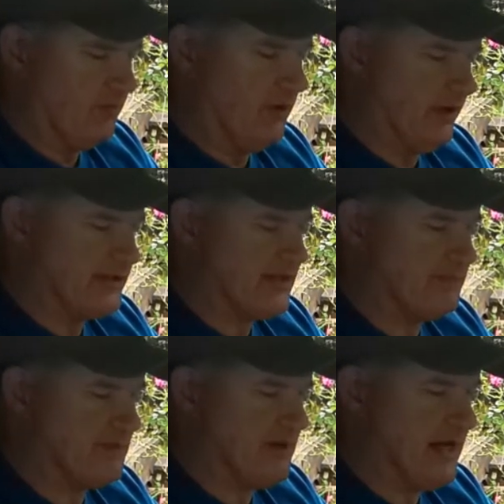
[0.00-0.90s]
really it's
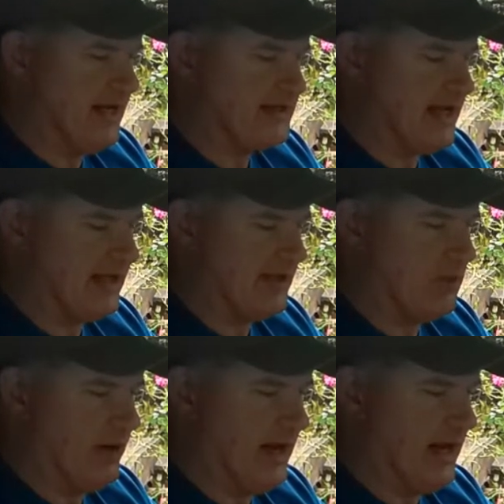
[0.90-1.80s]
up to me exactly
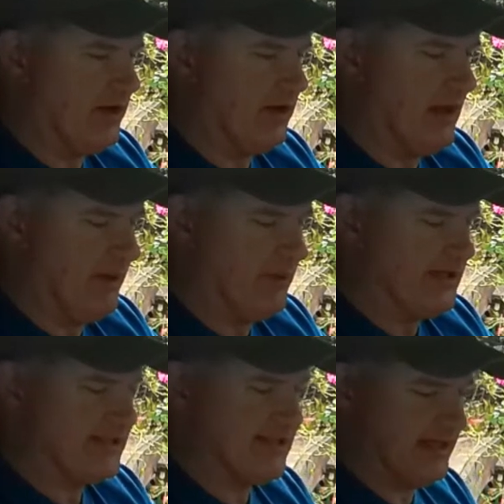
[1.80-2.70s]
what angle I want
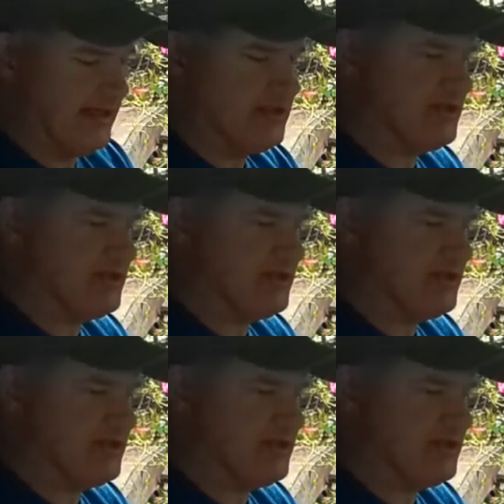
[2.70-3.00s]
to set this